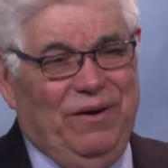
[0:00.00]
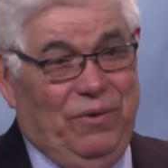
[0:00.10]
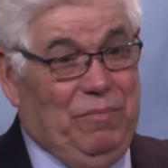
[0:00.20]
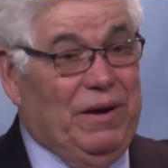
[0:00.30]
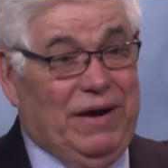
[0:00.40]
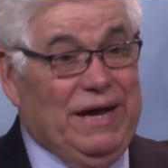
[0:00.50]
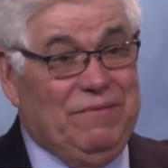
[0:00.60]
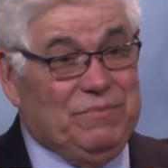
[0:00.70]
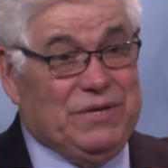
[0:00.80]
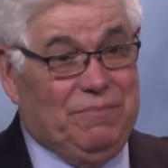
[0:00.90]
we better
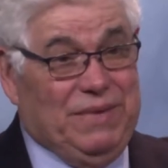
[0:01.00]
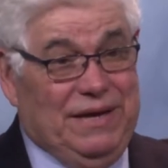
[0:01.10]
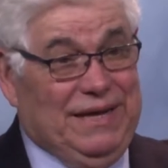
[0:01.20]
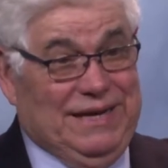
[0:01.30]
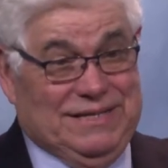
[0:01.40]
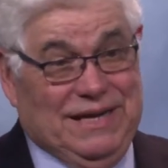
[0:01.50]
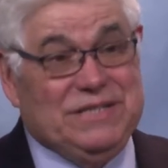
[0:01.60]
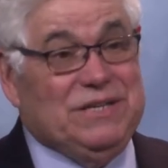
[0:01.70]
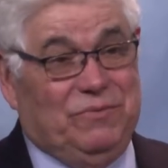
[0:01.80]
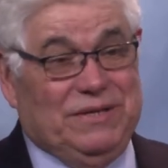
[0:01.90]
give them something that is
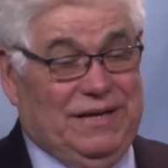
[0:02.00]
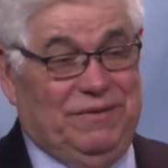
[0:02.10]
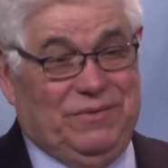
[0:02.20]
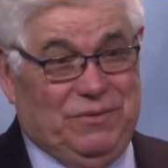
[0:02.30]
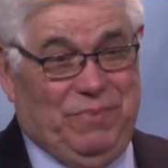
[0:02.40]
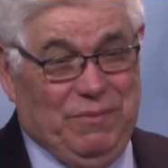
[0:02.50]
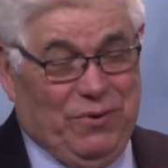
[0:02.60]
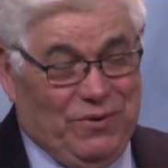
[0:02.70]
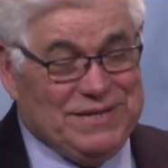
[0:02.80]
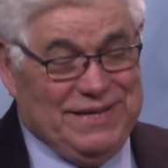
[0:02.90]
less than what the Supreme
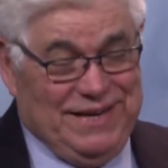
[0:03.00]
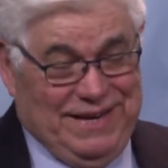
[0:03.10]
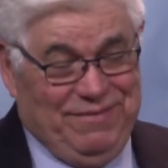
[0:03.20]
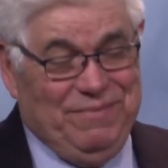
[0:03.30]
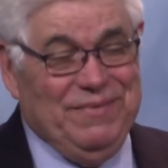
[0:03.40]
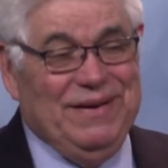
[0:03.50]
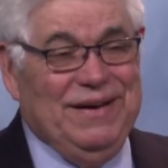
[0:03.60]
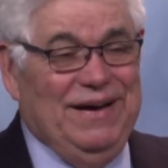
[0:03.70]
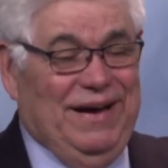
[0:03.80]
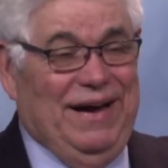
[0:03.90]
Court's going to give them.
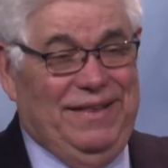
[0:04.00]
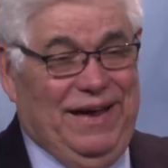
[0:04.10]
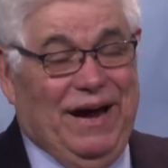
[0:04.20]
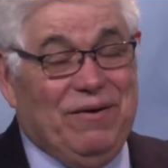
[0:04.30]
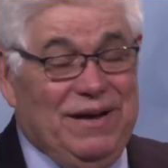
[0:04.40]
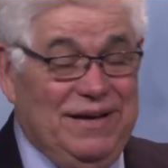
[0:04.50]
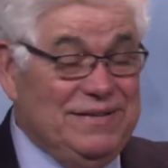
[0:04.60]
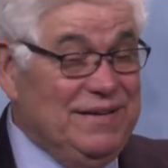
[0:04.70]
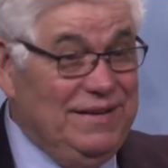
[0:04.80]
Uh, the irony is